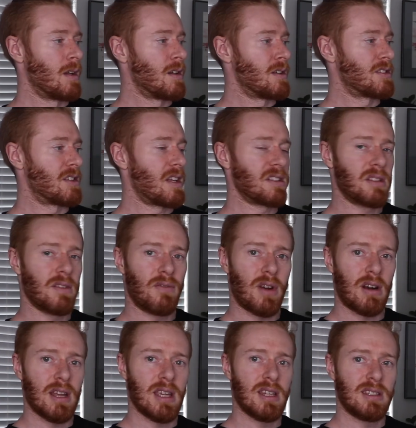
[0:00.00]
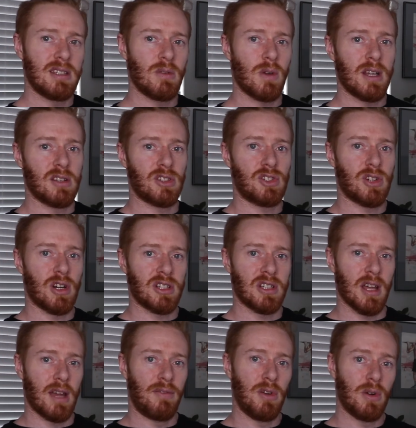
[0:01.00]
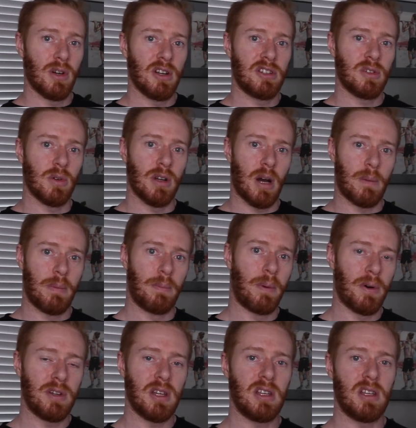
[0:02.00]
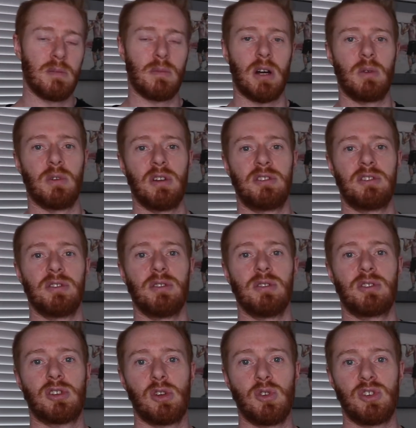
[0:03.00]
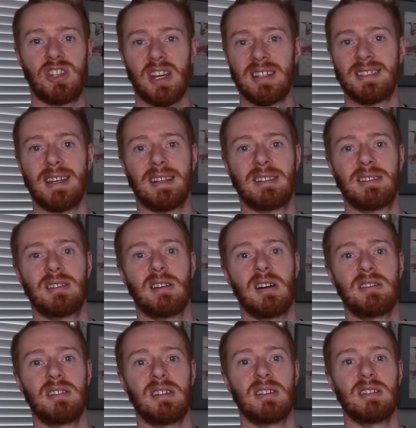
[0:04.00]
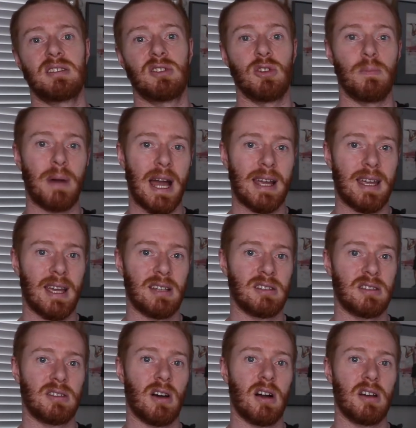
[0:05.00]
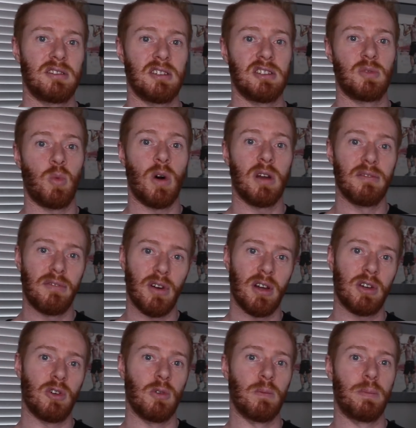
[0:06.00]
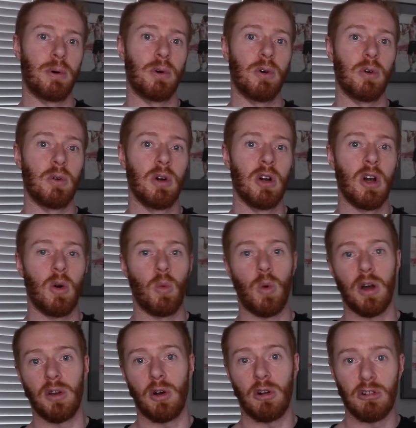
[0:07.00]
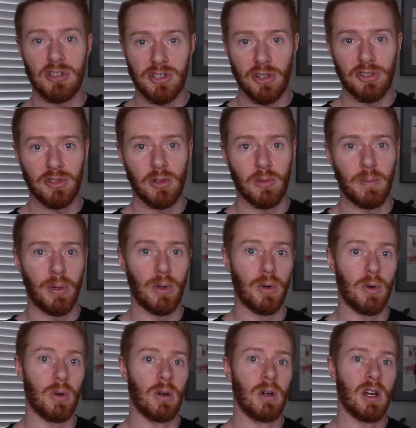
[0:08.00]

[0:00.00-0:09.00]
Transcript: So that's a very easy way to structure that. If you're going to do an upper body, you might want to do 2 chest exercises, 2 back exercises, 1 vertical pull, 1 horizontal pull,